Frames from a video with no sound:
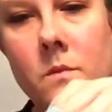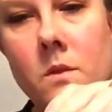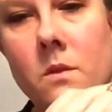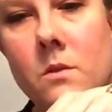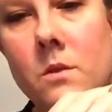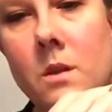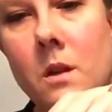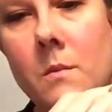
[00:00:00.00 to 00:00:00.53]

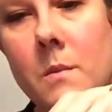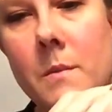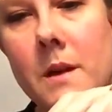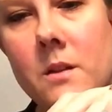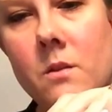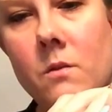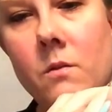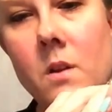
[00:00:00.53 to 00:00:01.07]
Looks like I'm about
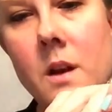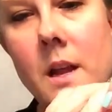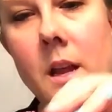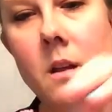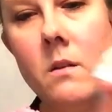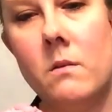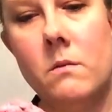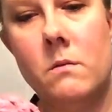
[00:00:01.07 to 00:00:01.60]
to run
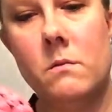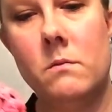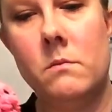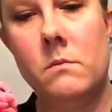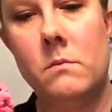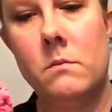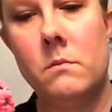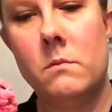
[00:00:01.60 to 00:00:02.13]
out.
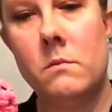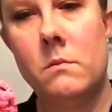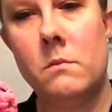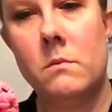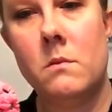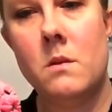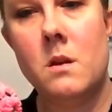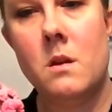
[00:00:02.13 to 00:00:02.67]

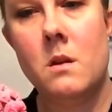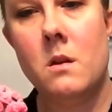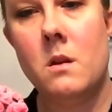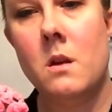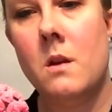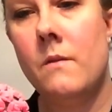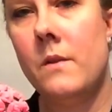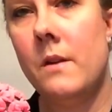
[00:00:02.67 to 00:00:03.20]

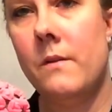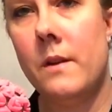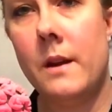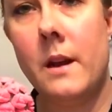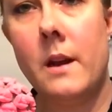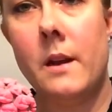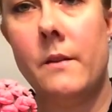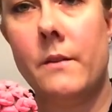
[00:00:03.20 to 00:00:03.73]
If I run
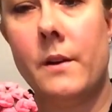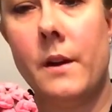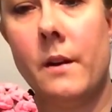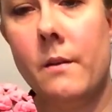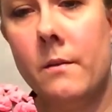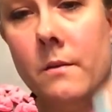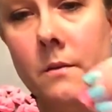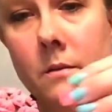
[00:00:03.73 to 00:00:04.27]
out, I run out.
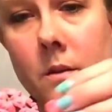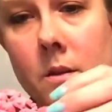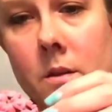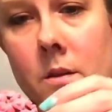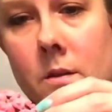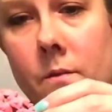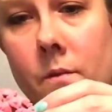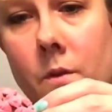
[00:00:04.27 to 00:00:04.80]
This
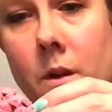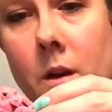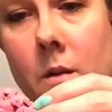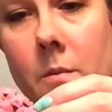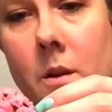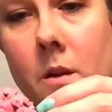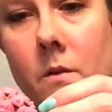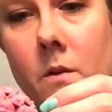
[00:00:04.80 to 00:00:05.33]
isn't for
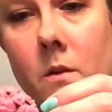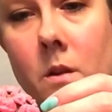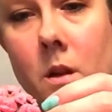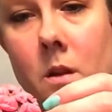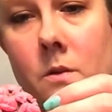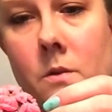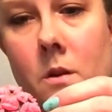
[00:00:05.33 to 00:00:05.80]
anybody really,